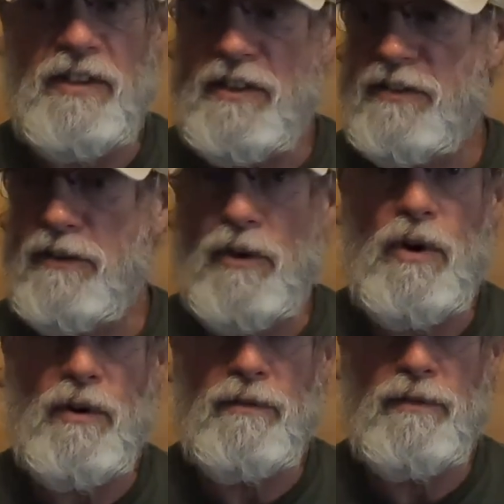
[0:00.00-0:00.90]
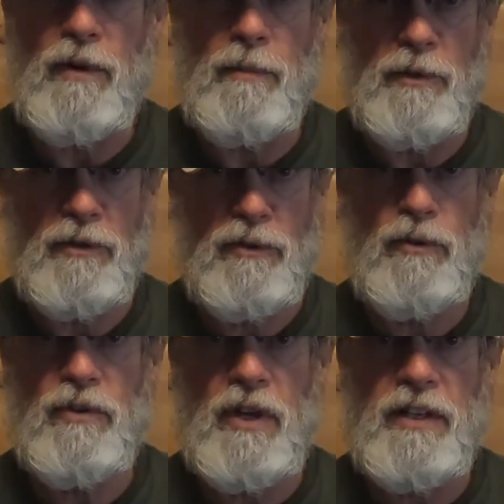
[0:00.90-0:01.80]
And this is on from as
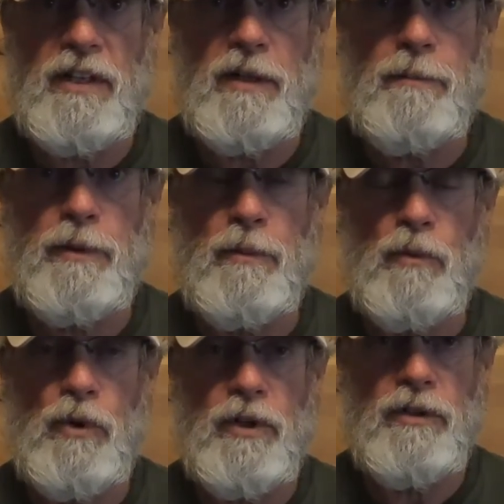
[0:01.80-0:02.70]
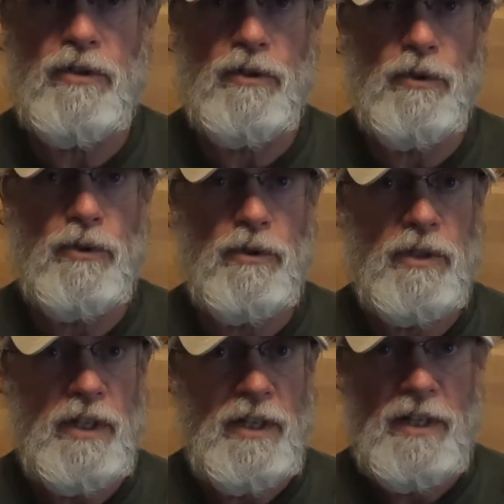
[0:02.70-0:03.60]
soon as I get up in the morning
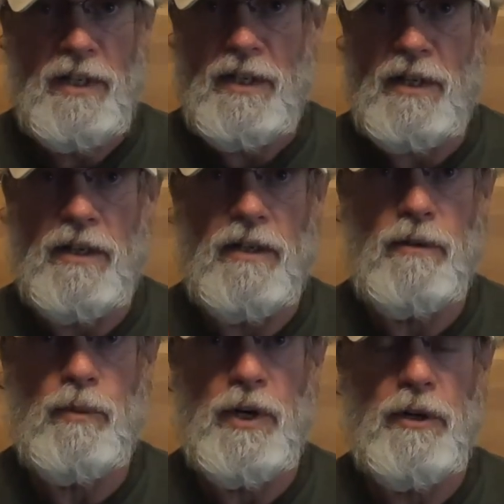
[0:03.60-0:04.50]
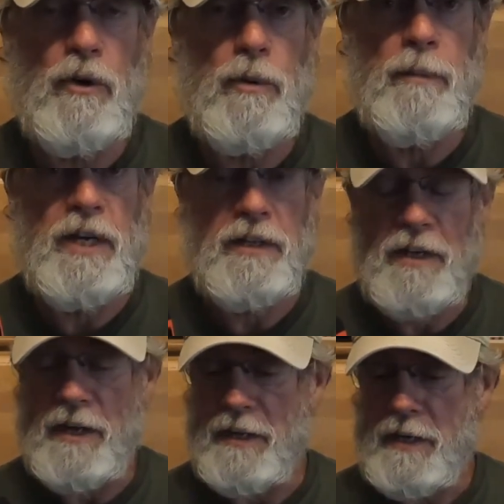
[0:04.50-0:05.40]
till when I go to bed at
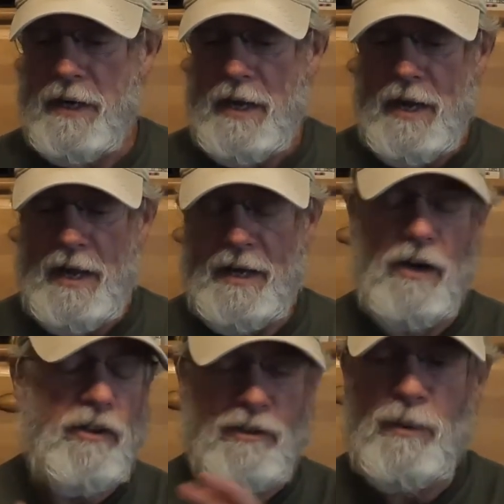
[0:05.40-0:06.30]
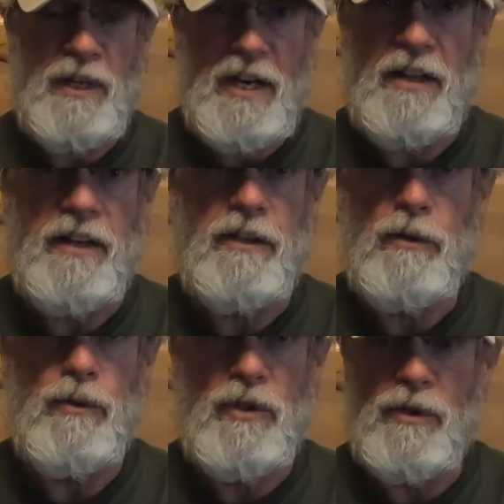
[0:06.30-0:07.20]
night. And I'll explain how that
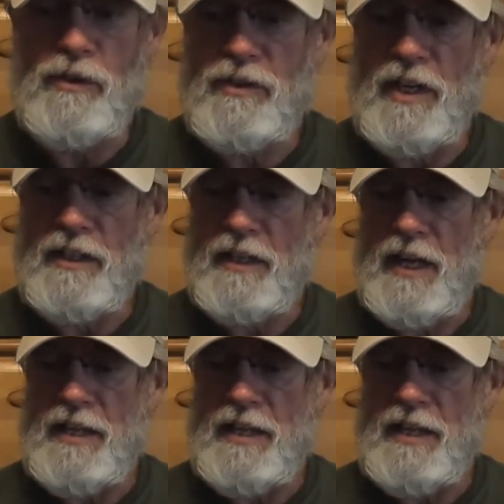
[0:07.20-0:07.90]
goes here in a sec.